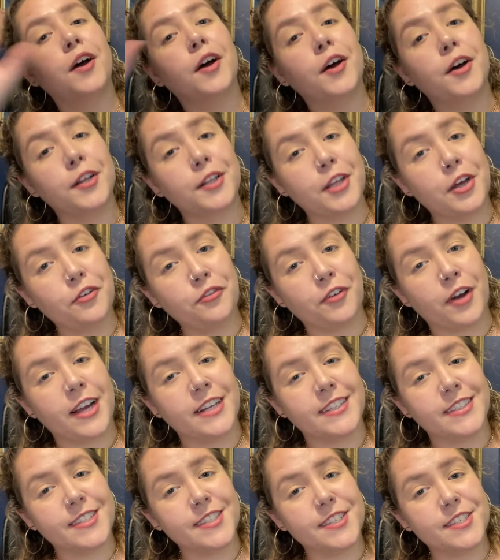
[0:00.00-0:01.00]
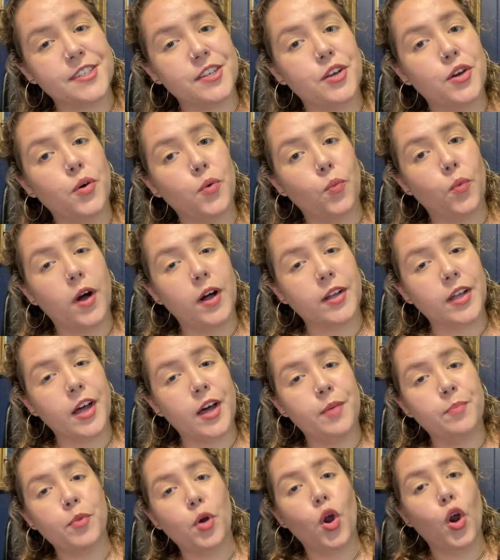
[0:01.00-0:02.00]
Hello friends,
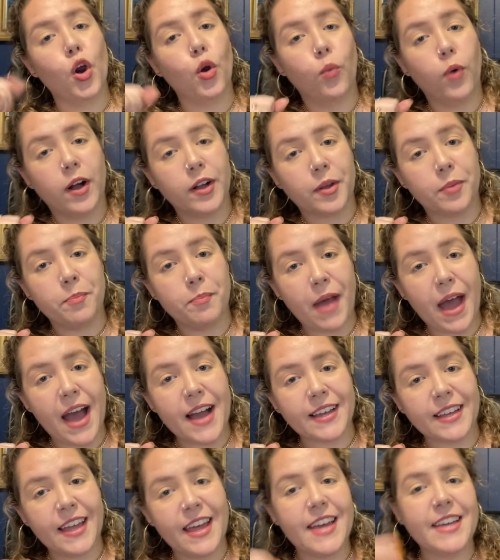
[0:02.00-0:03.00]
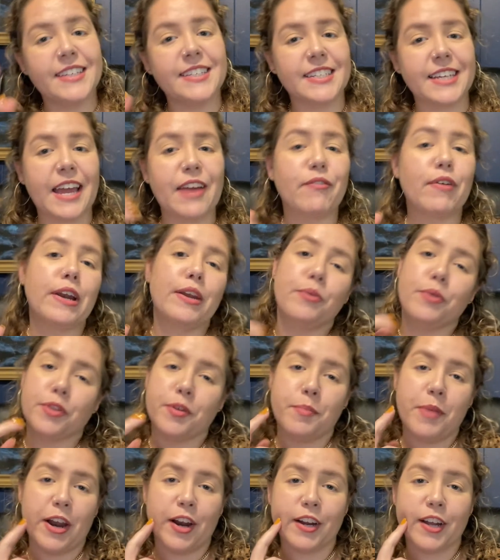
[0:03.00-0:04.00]
welcome or welcome back to Get Ready with
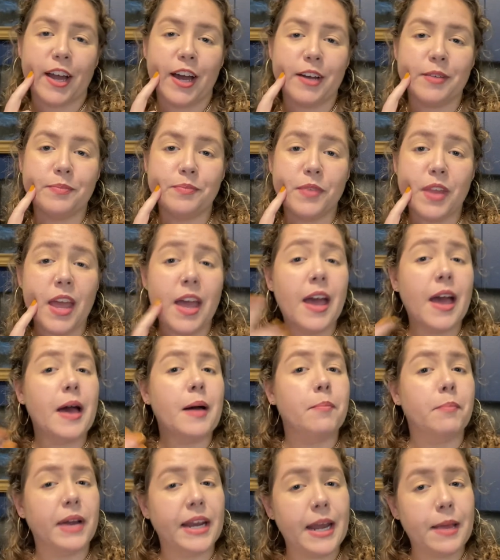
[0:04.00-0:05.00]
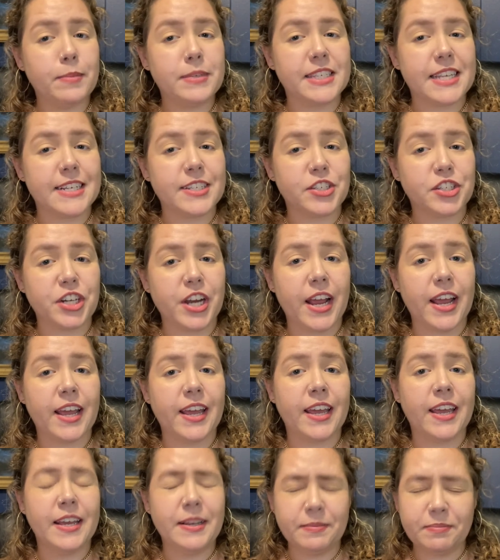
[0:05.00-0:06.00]
America. My name is
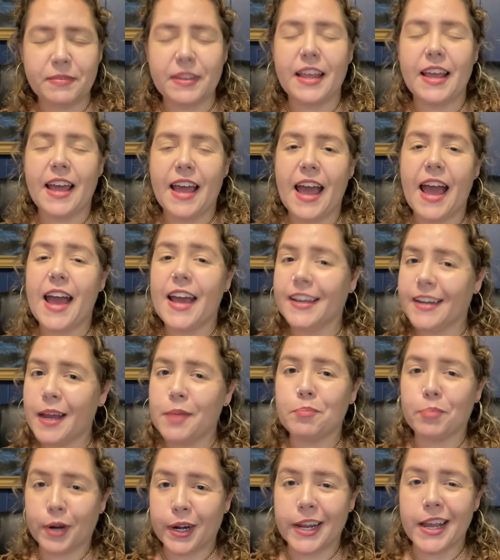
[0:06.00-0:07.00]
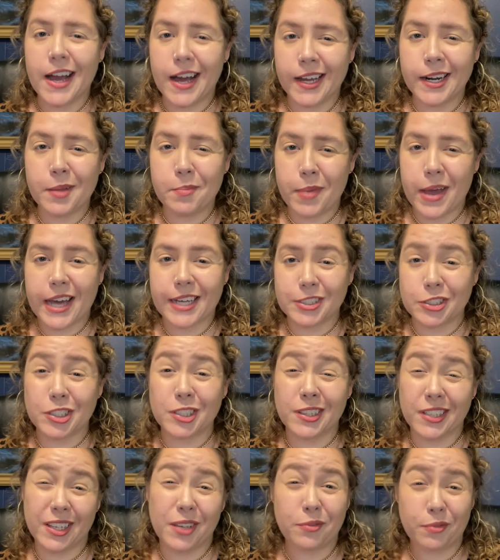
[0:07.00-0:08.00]
SJ and I'm pretty
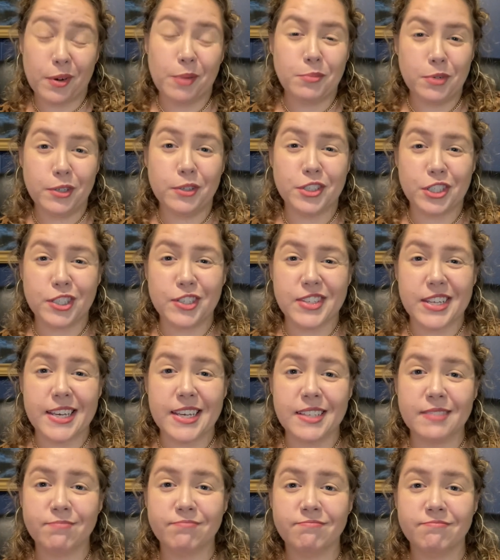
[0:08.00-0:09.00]
unabashedly from New Jersey.